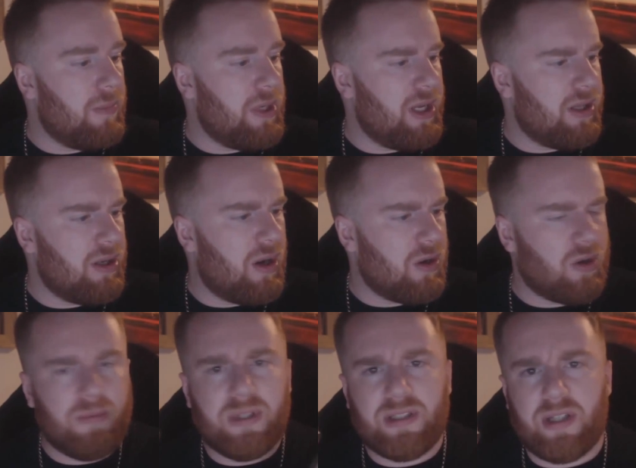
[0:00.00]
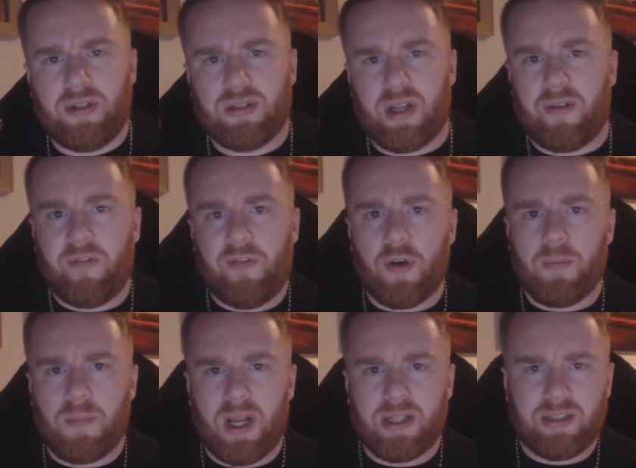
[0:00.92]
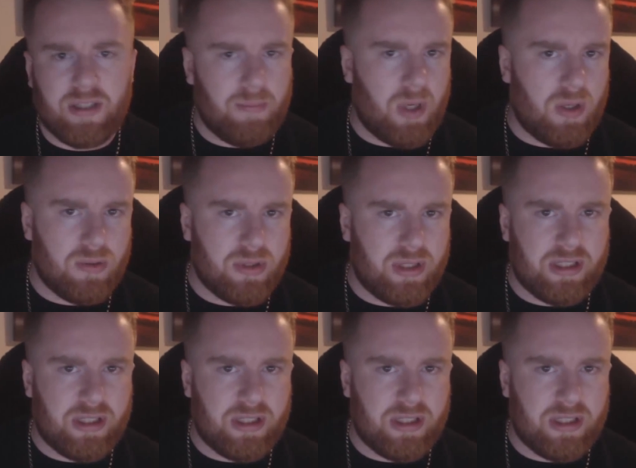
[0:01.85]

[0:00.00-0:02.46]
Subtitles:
Yeah, a lot of companies, they use like firm plastic bottles